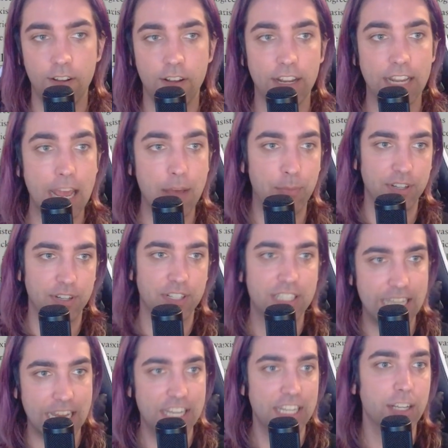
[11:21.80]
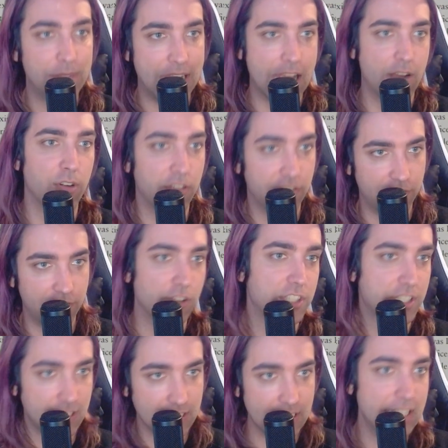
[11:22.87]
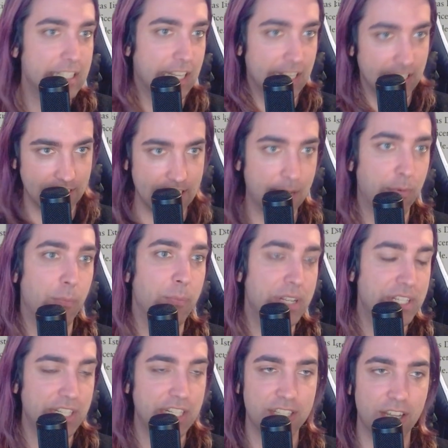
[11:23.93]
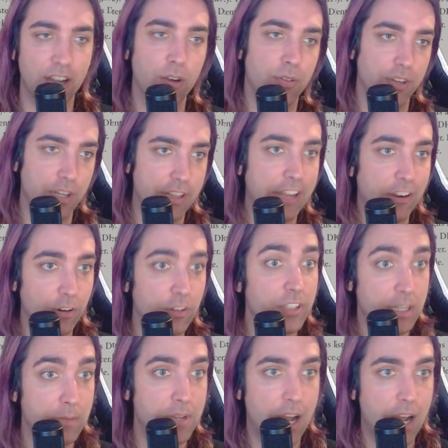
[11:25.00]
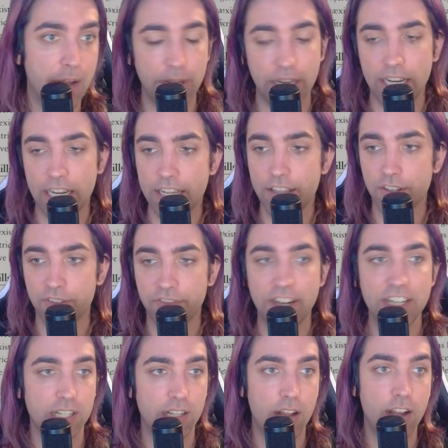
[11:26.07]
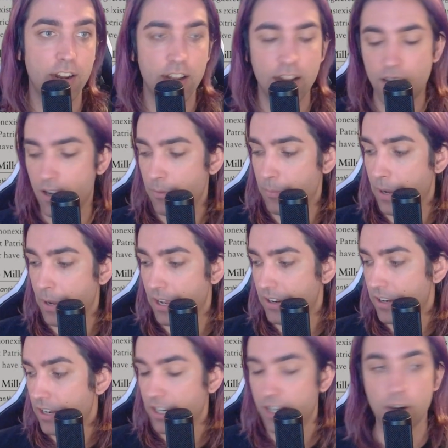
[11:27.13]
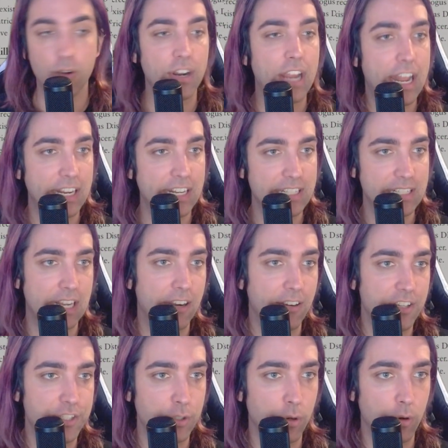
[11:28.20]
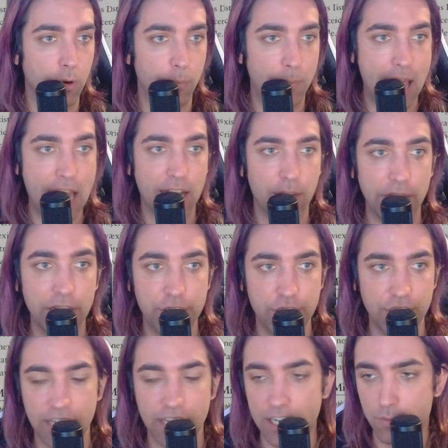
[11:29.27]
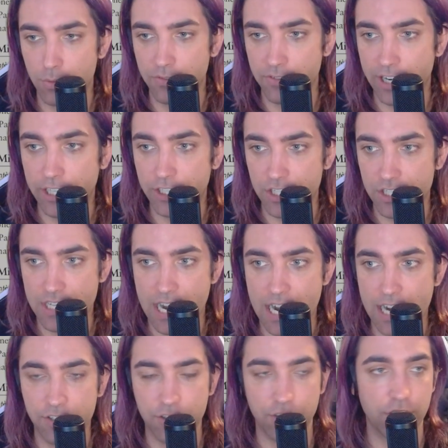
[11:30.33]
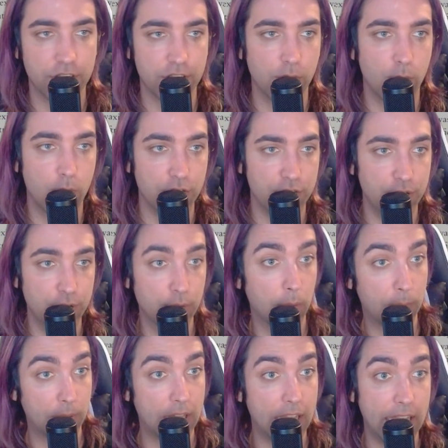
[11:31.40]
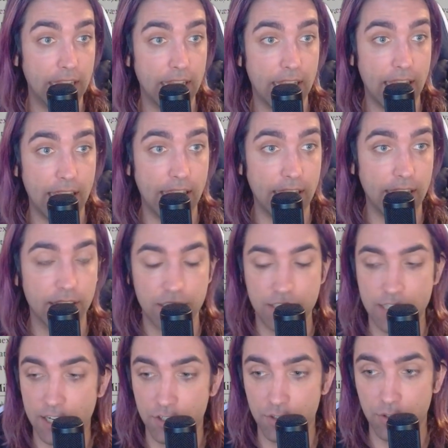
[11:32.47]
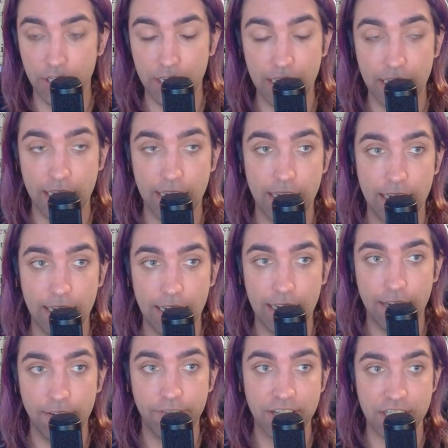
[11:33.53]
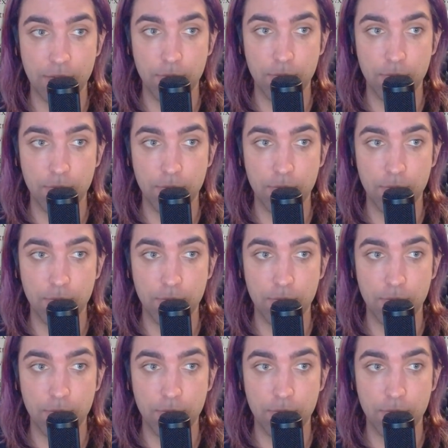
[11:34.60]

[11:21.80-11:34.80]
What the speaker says: kept sending him down on false leads and kept him busy, so they earned him not being in their face a lot. But, again, he's there as your backup agent in case one of your agents dies or doesn't want to play a sexually infested